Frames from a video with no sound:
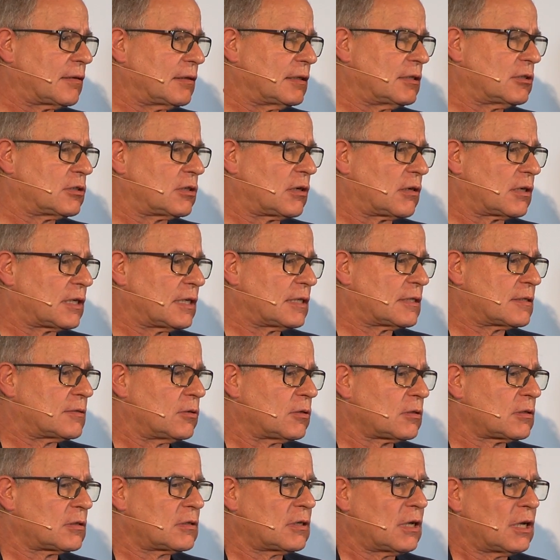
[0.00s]
think, Jacques, is
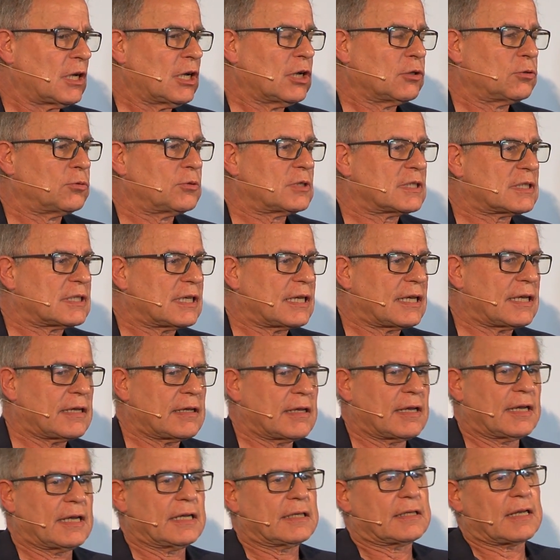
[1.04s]
not to say
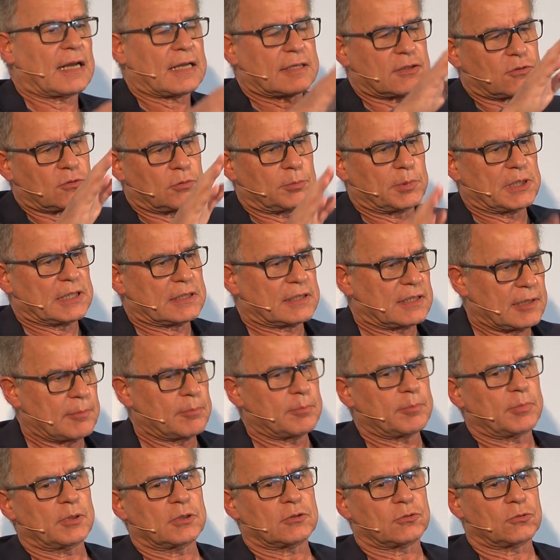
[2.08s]
it has to be
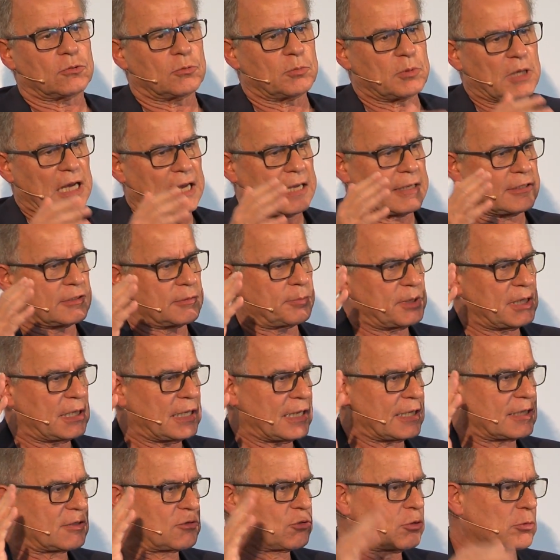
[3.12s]
simple, has to be
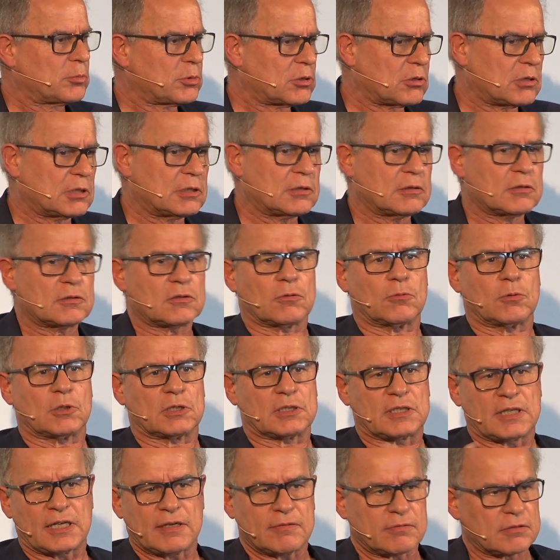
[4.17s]
exuberant or
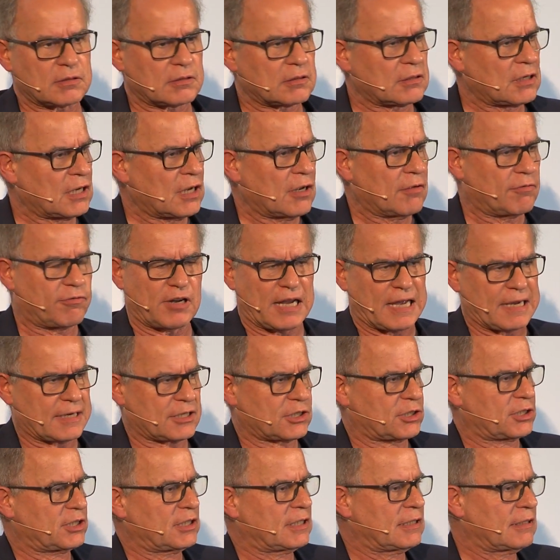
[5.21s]
whatever,
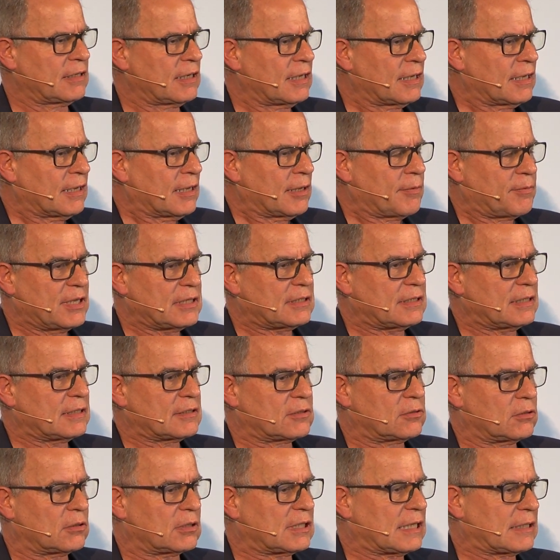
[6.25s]
flashy. This
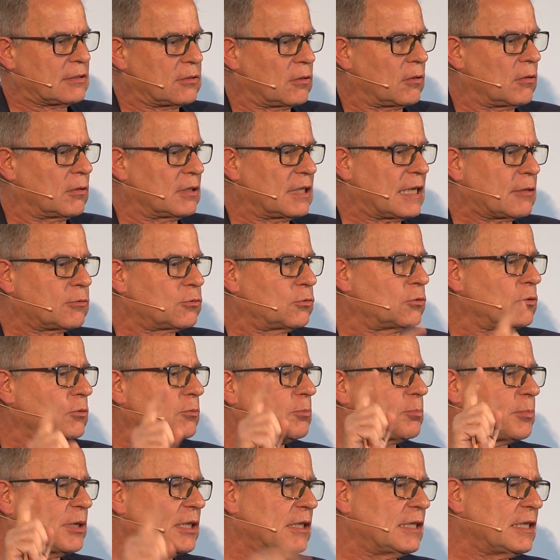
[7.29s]
is not at all now to
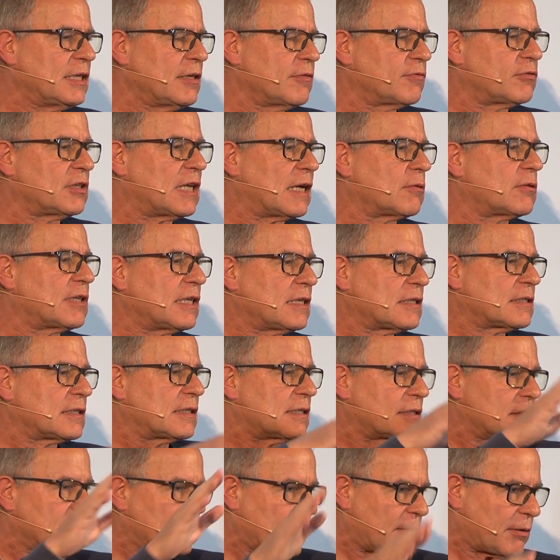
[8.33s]
believe now this
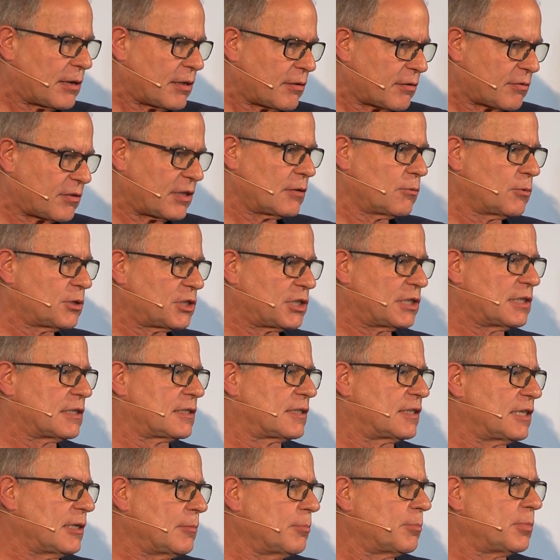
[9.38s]
is now everything which is
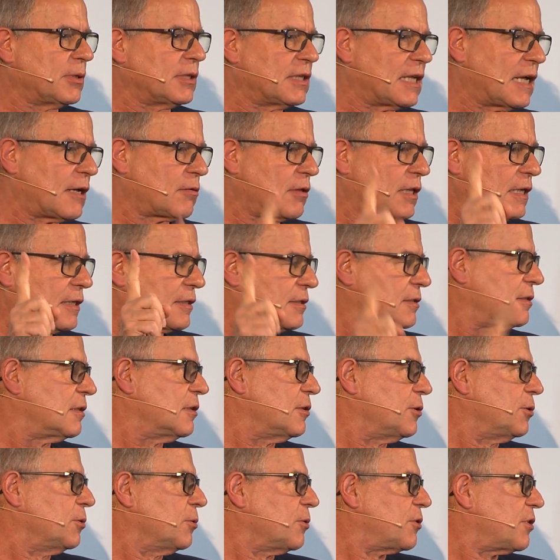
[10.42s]
simple, now that's the
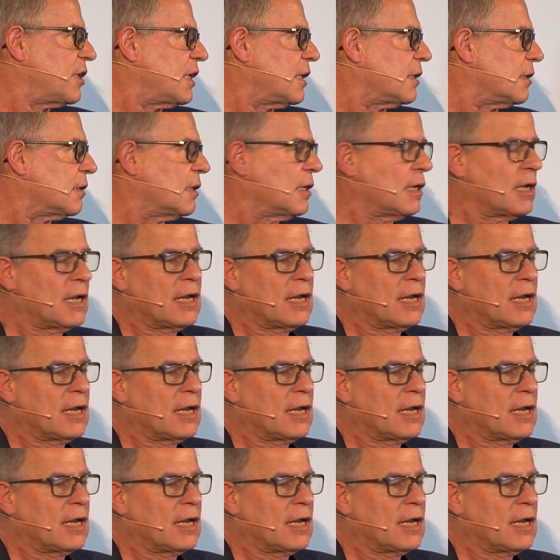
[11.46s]
new thing.